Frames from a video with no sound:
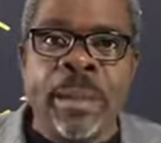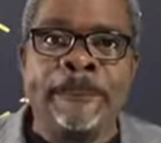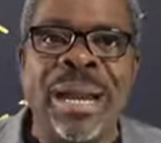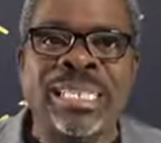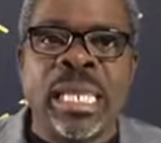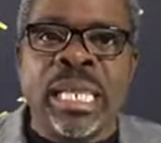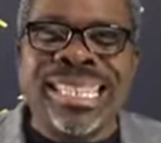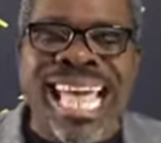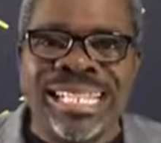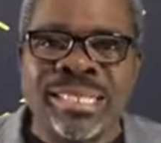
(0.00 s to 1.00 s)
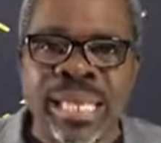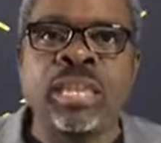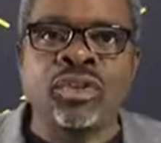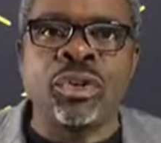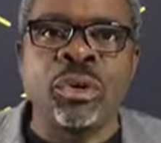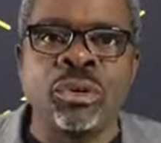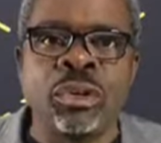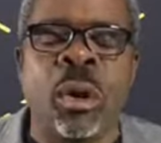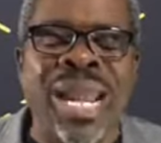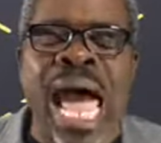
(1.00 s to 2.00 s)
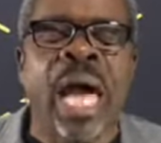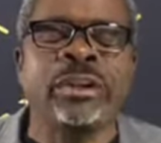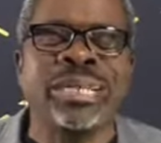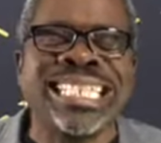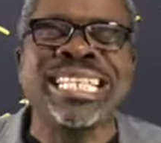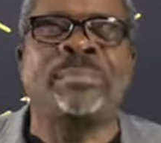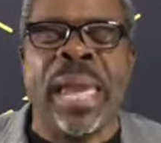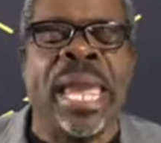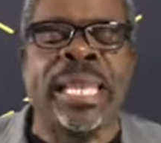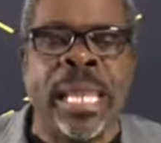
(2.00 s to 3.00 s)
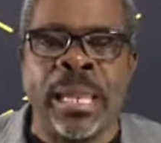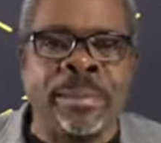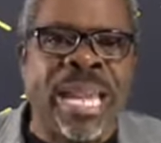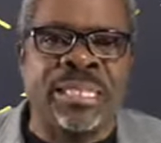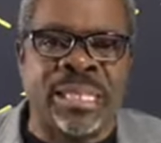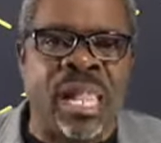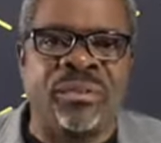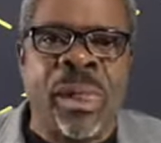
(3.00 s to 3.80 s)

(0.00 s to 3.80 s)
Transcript: But that says to you, you know what, I don't depend in myself.